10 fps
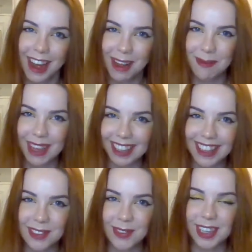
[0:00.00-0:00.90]
I made
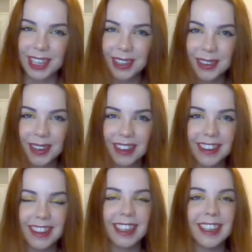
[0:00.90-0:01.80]
this video
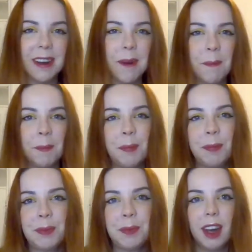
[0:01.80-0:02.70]
other than um
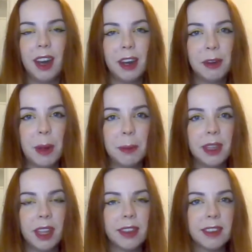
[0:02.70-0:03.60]
I remember
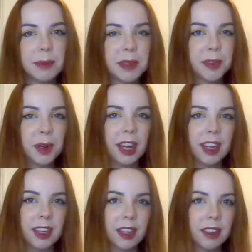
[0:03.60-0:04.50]
that The Sims 4 had a
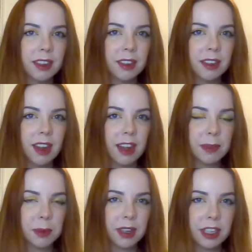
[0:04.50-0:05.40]
hidden
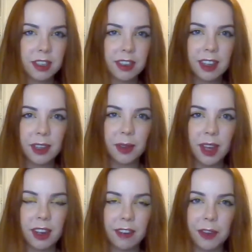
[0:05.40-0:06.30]
aspiration that you
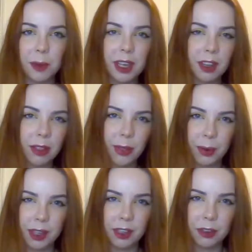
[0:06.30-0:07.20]
get if you eat
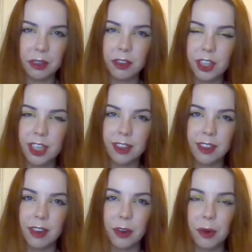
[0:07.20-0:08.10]
three grilled
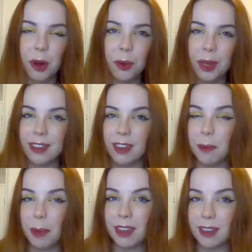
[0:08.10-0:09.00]
cheeses in a row. It's in the
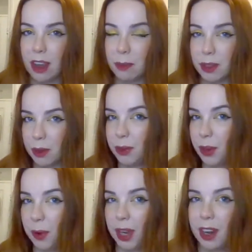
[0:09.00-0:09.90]
base game, so you
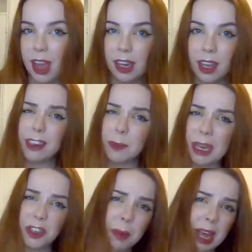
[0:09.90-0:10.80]
don't need any
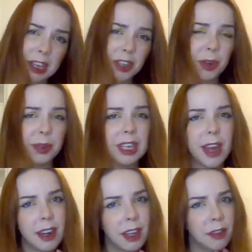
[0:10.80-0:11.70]
expansion pack, you don't need
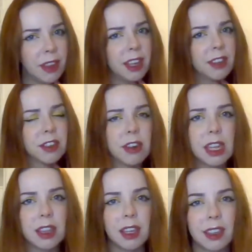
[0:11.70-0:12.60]
any of the kits or
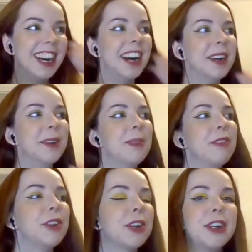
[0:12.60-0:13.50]
anything. Um,
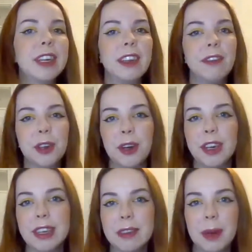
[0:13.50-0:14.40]
you're curious, if you're
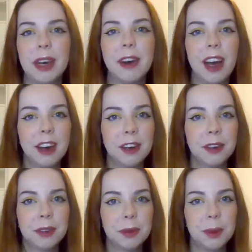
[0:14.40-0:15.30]
curious about
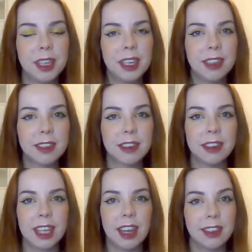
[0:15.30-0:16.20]
how Panini's
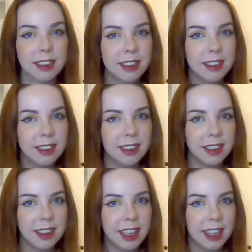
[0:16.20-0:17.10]
story ended,
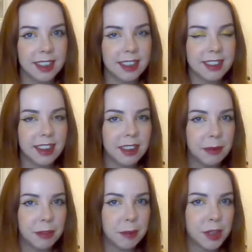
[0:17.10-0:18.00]
here is a
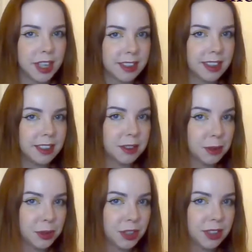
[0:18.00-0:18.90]
clip from Chesky
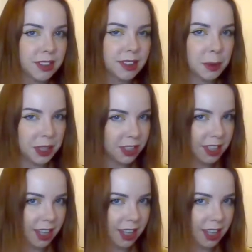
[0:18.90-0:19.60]
Sorcha's Twitch